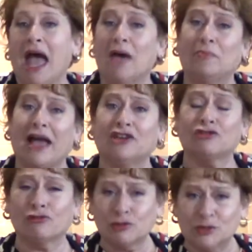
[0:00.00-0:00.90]
And by
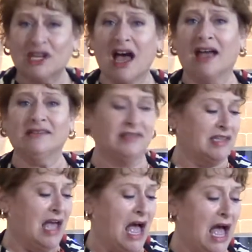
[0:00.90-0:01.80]

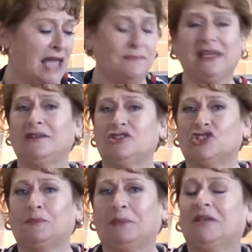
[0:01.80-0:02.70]
croutons, I mean
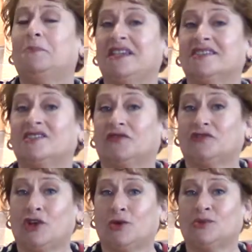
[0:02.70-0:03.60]
just big pieces
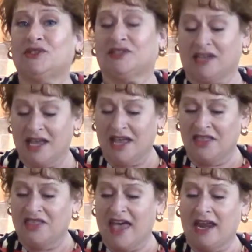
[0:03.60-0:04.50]
of toast
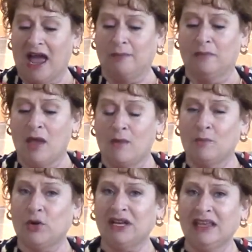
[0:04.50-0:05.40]
that I'm
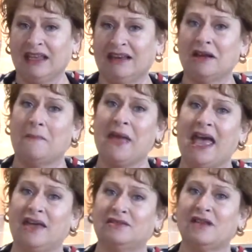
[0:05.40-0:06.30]
putting in a
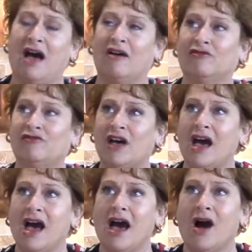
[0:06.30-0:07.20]
pan of
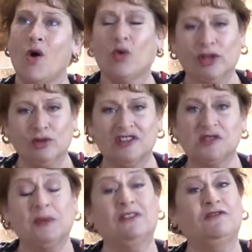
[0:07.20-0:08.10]
oil
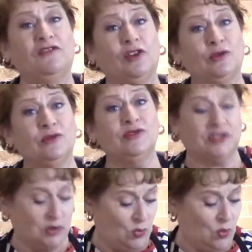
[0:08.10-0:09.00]
that's been
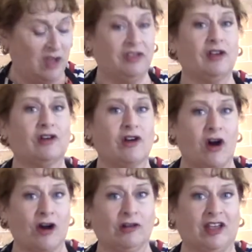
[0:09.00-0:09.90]
infused with
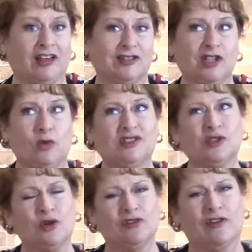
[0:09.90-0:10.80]
garlic. So it's
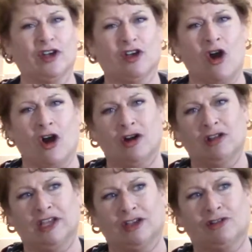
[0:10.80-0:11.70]
sort of a
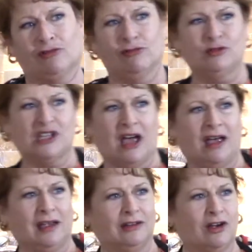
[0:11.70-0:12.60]
garlic
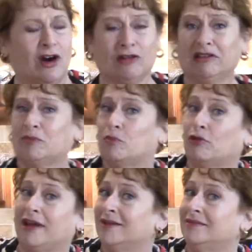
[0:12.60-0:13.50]
crouton, garlic
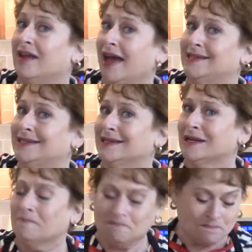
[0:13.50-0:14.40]
bread idea.